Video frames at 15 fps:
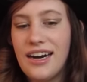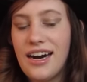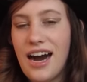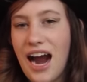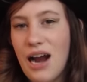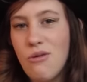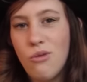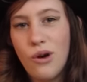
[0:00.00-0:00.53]

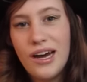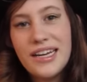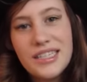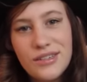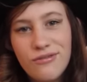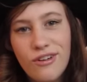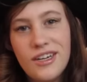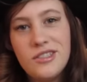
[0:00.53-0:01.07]
I
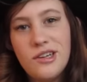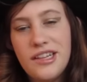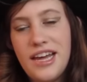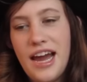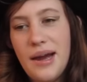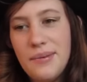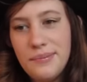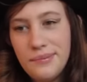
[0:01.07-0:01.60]
was friends with
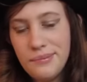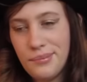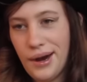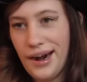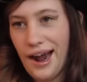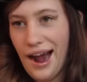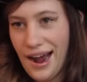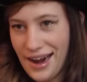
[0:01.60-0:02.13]
him,
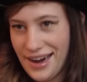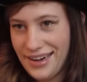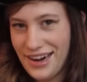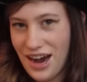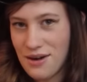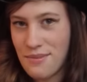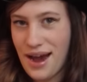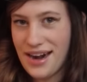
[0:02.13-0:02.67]
but I
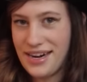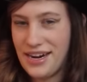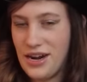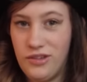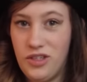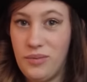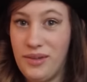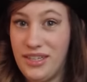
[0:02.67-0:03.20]
got mad at him
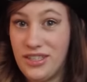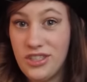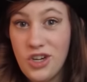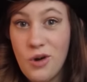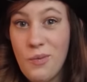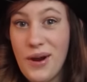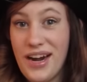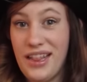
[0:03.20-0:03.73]
for something
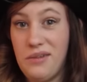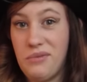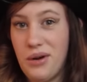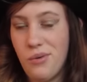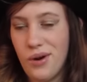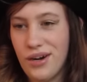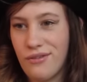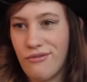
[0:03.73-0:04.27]
stupid and then
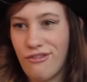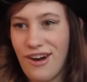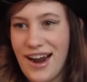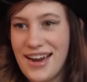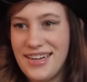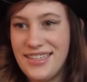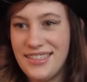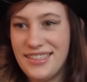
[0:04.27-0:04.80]
we weren't
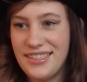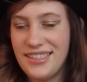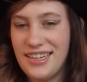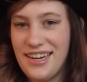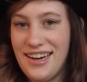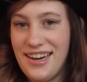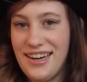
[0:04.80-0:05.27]
friends.